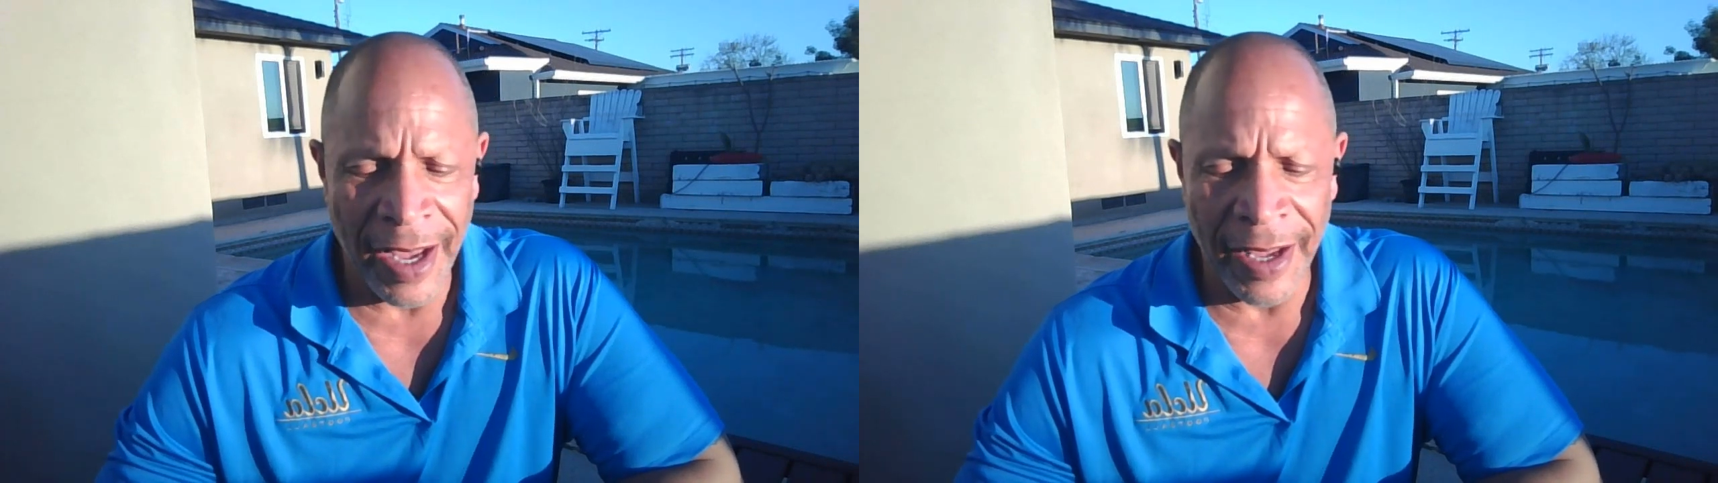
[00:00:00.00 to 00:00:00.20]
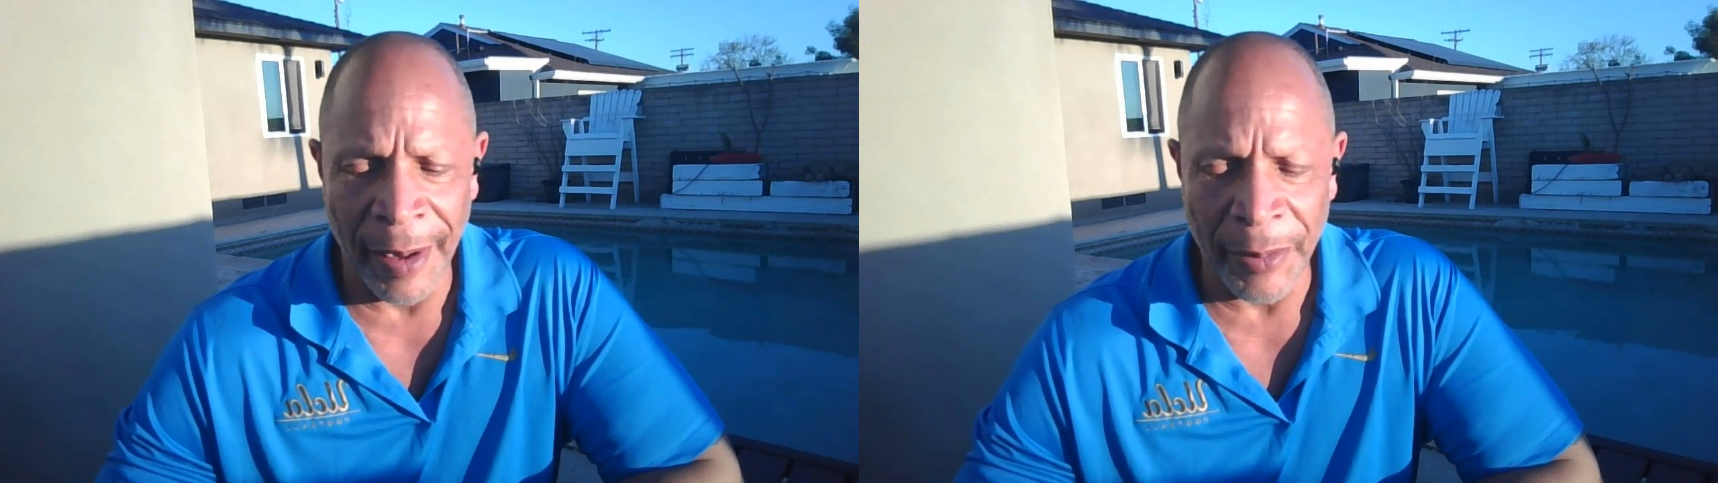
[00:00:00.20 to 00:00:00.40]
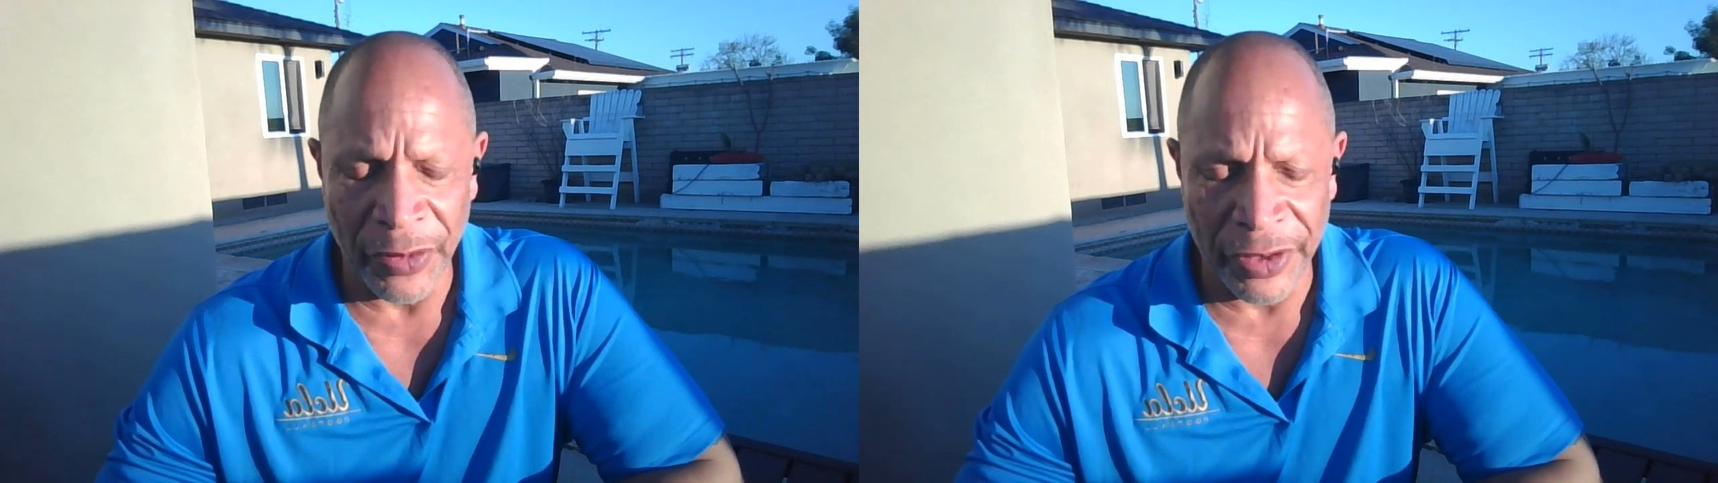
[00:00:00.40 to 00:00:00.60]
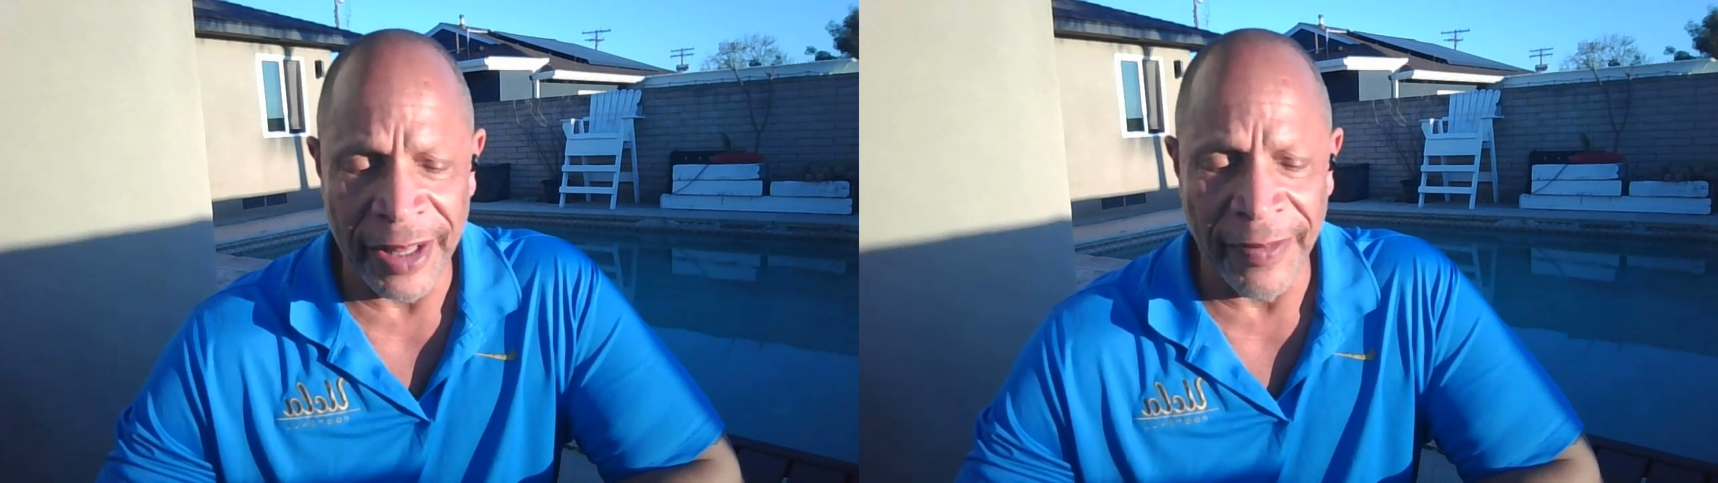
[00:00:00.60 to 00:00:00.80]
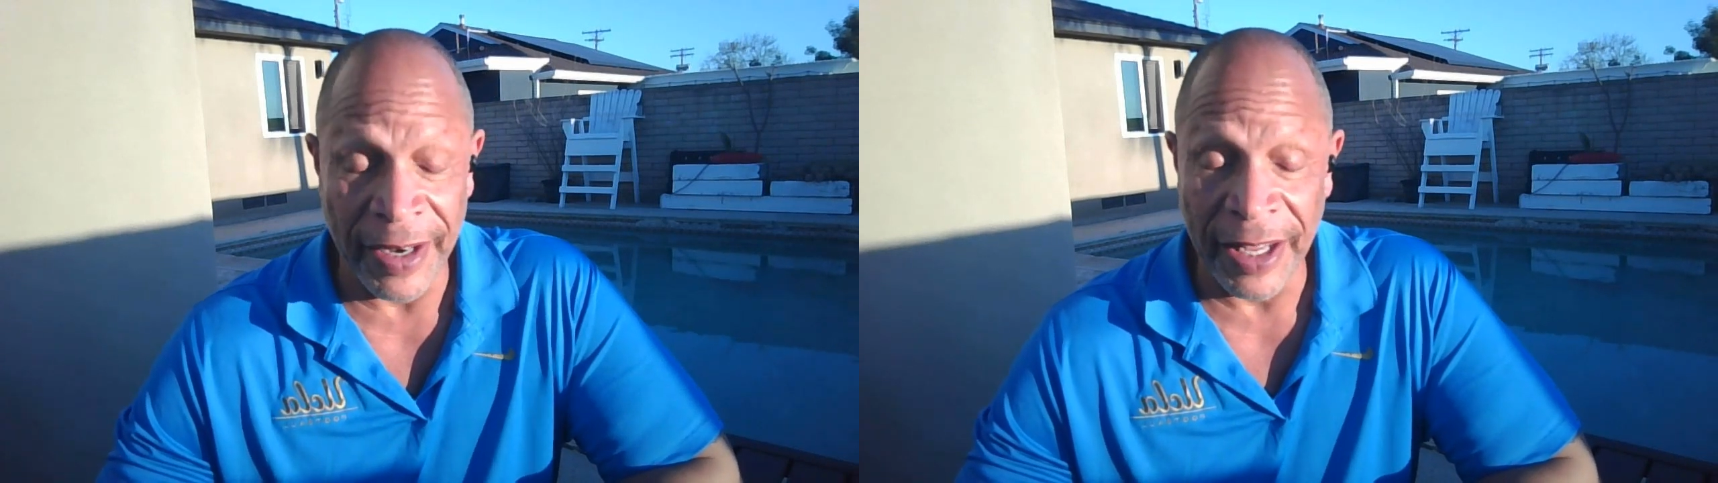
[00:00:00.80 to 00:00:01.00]
You'll see
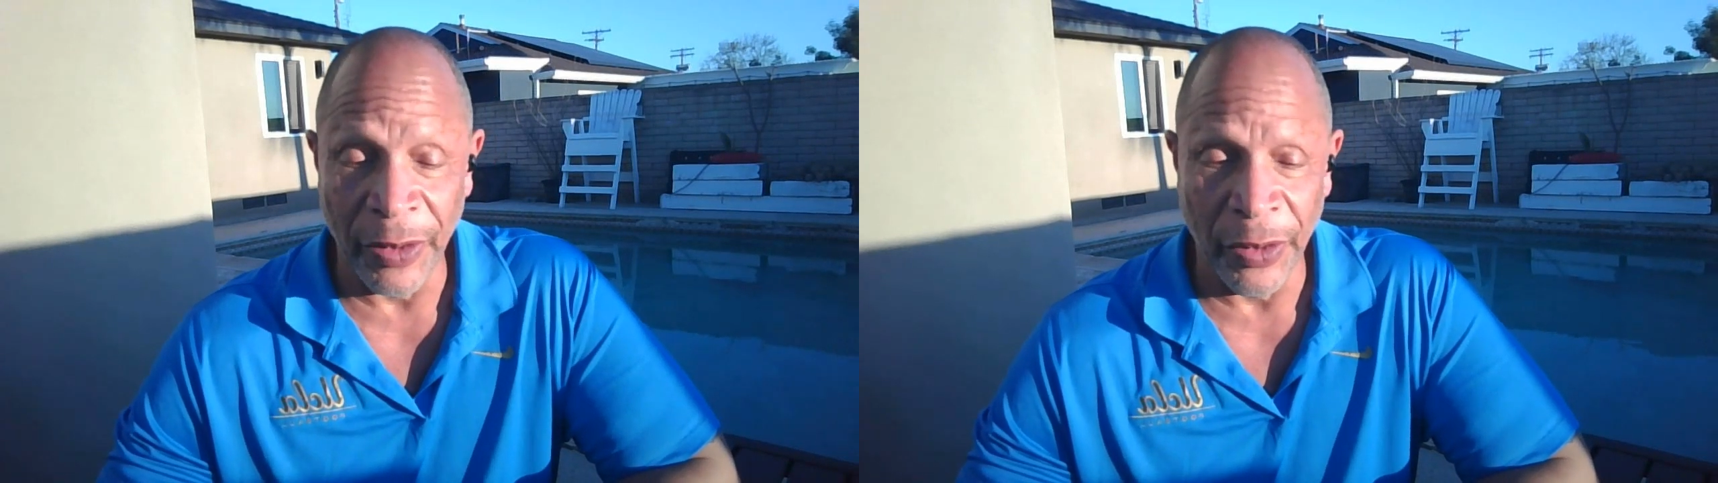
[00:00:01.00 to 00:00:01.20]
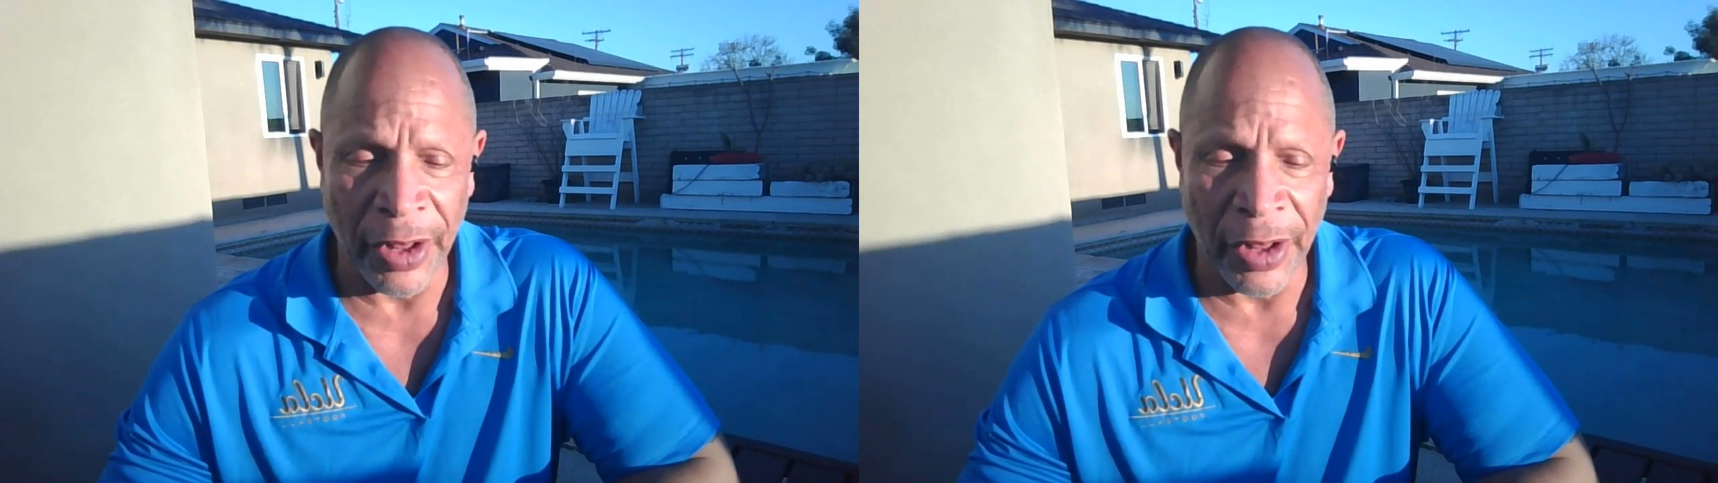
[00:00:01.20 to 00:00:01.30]
the videos